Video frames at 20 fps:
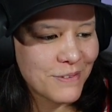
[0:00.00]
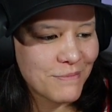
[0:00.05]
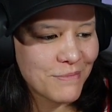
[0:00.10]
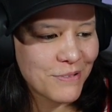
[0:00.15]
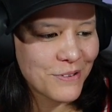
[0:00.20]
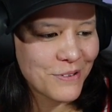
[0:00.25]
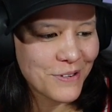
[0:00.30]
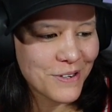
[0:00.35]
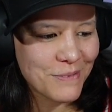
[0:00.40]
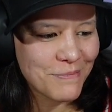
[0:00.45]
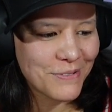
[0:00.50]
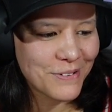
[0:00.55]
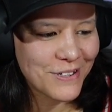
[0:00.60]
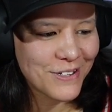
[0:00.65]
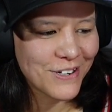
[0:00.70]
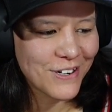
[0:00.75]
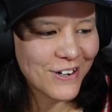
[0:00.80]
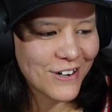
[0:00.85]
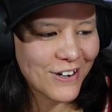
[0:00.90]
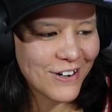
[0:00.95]
and blown up a
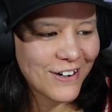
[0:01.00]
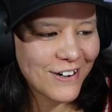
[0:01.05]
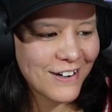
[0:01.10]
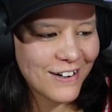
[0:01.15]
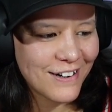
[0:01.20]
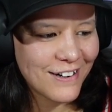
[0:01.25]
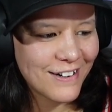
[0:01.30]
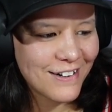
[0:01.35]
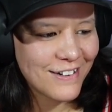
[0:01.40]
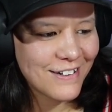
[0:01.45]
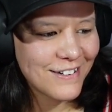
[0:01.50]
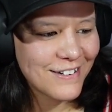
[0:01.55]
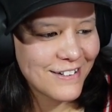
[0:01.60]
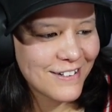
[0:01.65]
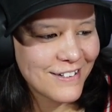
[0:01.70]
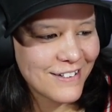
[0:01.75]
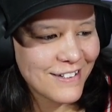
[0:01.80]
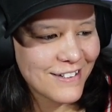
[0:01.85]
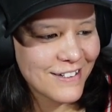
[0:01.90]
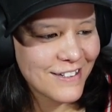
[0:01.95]
car.
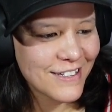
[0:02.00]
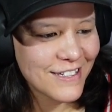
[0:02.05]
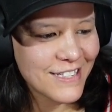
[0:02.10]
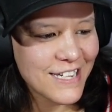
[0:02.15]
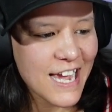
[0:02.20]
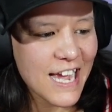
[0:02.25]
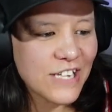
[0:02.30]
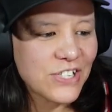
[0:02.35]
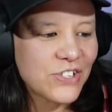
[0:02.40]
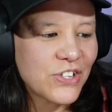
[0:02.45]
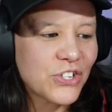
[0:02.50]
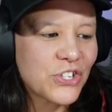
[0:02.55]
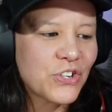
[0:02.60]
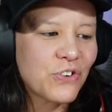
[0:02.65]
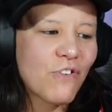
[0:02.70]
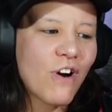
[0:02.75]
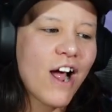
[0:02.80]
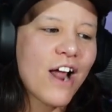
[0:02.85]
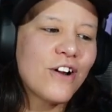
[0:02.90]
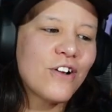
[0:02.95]
Yes, the
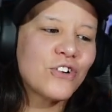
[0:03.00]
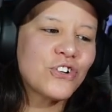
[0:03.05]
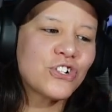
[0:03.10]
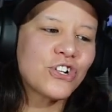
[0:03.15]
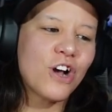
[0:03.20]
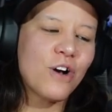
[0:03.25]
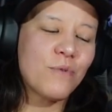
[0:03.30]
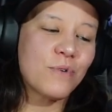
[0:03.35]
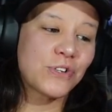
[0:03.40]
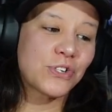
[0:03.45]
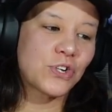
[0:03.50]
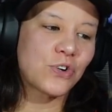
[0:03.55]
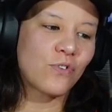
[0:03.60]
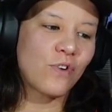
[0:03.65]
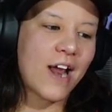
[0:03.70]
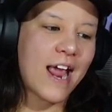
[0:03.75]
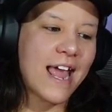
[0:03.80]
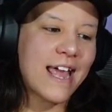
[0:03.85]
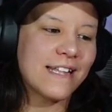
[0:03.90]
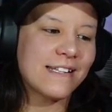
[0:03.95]
Toronto show was
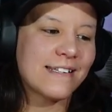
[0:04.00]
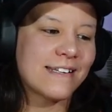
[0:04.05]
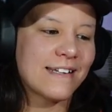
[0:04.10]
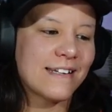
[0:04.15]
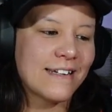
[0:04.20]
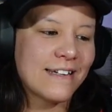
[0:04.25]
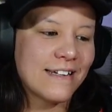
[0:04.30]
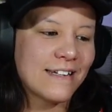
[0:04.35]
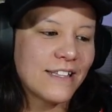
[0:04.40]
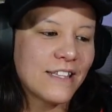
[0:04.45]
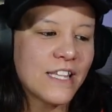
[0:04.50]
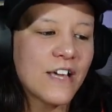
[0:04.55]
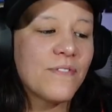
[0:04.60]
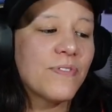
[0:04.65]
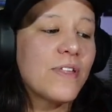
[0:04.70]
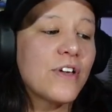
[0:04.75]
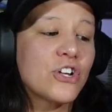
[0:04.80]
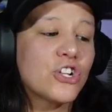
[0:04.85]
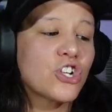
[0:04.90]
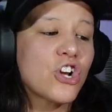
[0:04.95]
great. The
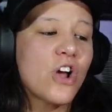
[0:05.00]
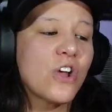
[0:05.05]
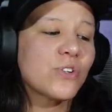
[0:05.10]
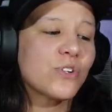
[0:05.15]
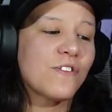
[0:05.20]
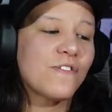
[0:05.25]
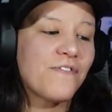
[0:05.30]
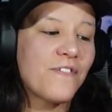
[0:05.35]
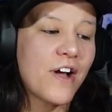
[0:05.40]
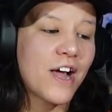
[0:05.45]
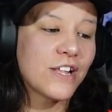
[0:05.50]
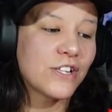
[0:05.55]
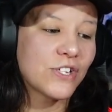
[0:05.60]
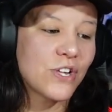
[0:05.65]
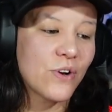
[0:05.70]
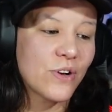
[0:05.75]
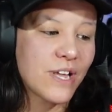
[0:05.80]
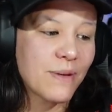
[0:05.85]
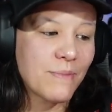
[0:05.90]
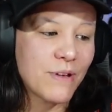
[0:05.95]
the shows are fun,
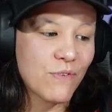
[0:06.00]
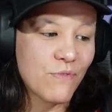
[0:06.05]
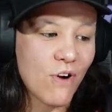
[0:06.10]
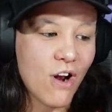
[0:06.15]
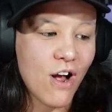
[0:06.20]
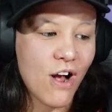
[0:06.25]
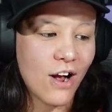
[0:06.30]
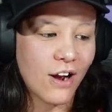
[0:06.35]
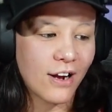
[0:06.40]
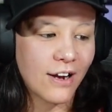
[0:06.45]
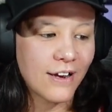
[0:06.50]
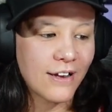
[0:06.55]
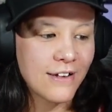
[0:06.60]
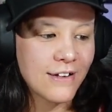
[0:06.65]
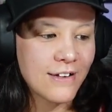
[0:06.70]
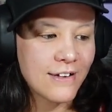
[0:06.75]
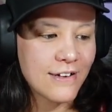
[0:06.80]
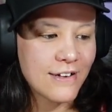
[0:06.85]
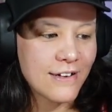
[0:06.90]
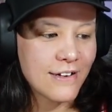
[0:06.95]
don't get me wrong.
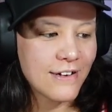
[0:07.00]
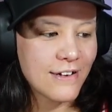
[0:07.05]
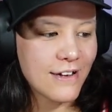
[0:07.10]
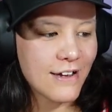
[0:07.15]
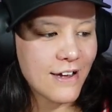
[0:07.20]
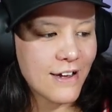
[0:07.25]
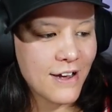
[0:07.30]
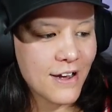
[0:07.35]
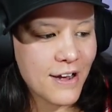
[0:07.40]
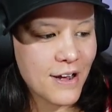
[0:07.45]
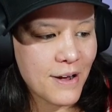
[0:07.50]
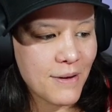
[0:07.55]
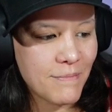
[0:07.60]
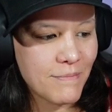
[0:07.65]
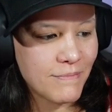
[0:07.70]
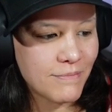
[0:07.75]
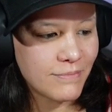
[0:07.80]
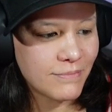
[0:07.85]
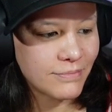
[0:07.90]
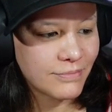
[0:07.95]

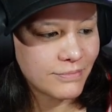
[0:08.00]
Um